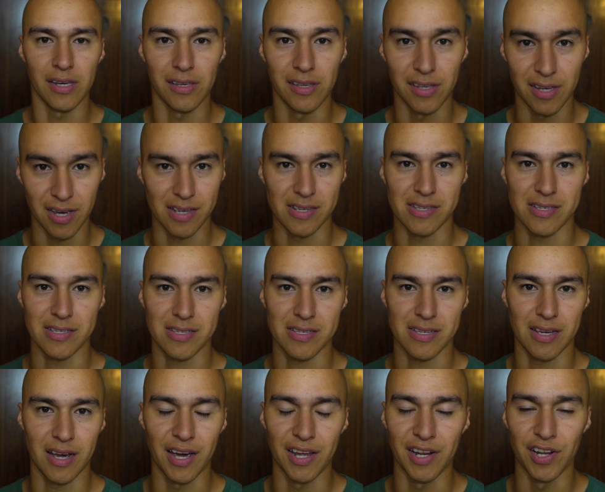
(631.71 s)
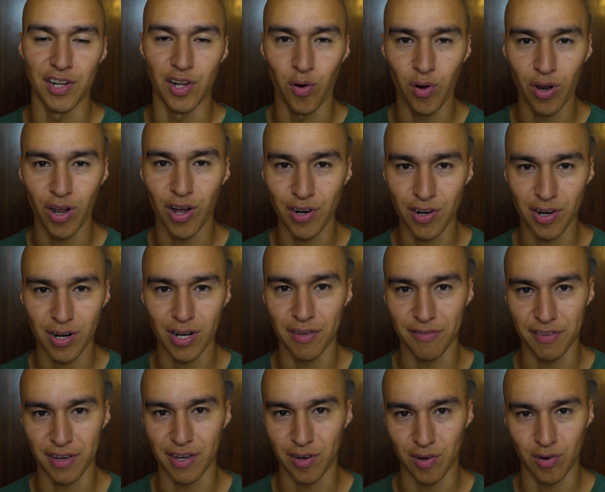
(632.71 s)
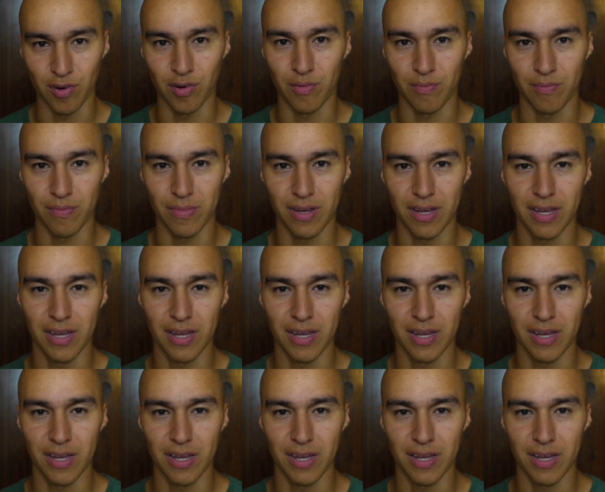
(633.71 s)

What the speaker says: Yes, I no longer live at home.